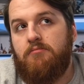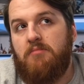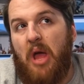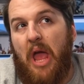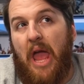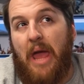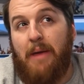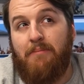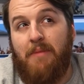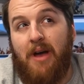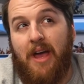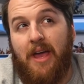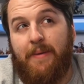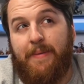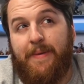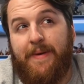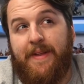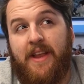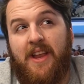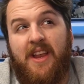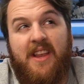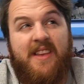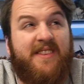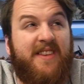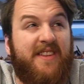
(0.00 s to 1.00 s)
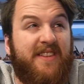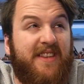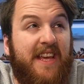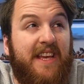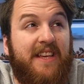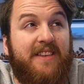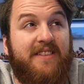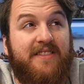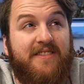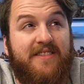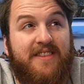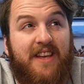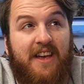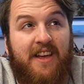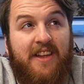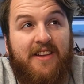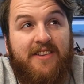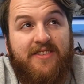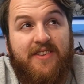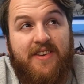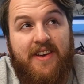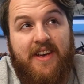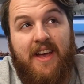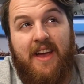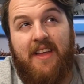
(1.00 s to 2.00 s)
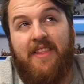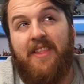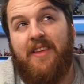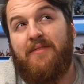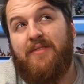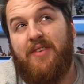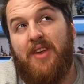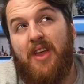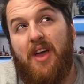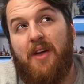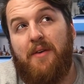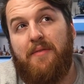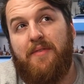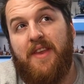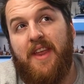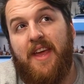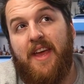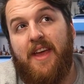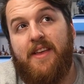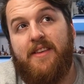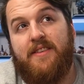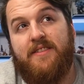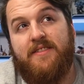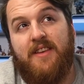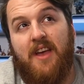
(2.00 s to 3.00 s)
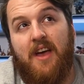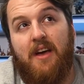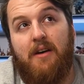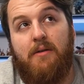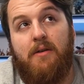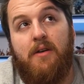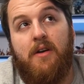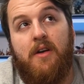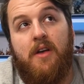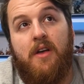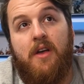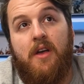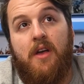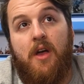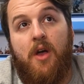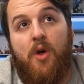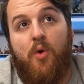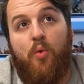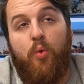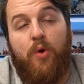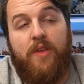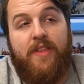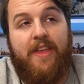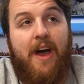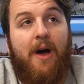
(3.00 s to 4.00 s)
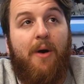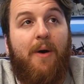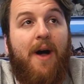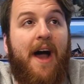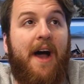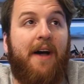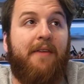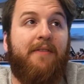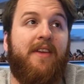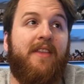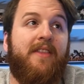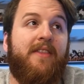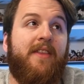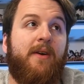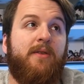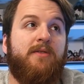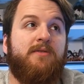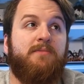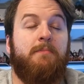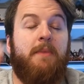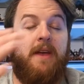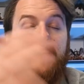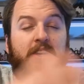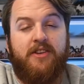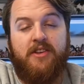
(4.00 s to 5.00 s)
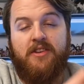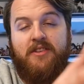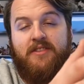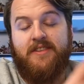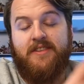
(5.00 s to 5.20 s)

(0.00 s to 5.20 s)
in my opinion, is a decent secondary, and they've nerfed it, so without having those mission